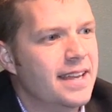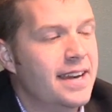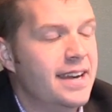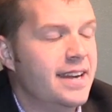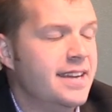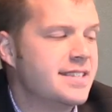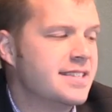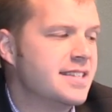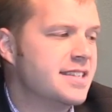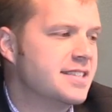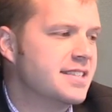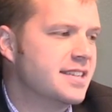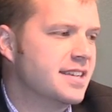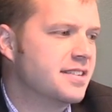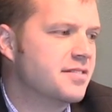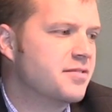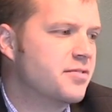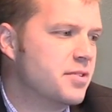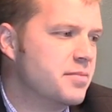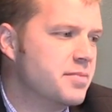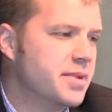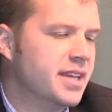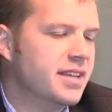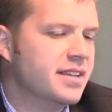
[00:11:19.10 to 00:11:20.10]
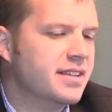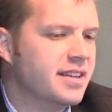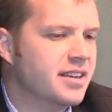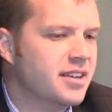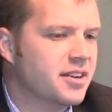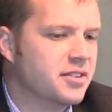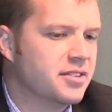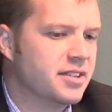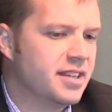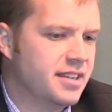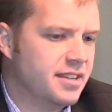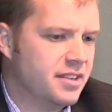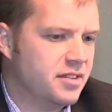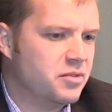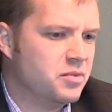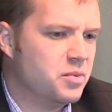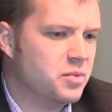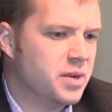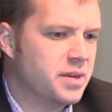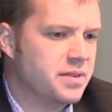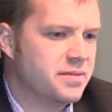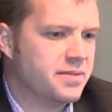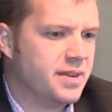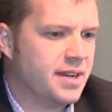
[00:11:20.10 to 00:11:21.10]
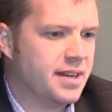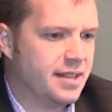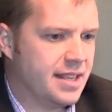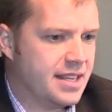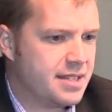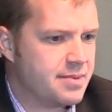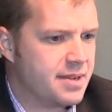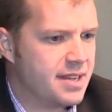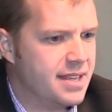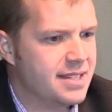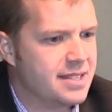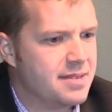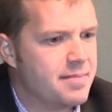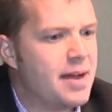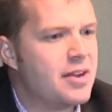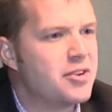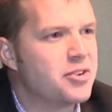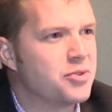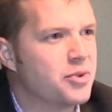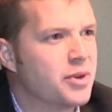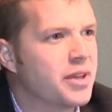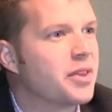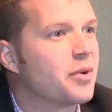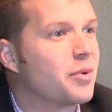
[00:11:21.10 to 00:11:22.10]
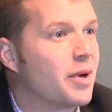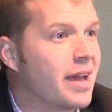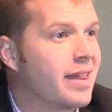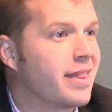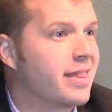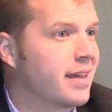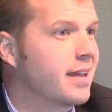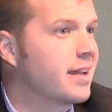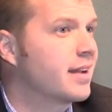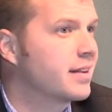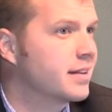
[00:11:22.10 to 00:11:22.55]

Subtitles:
it's for me, in one final aspect, it's about doing the right thing.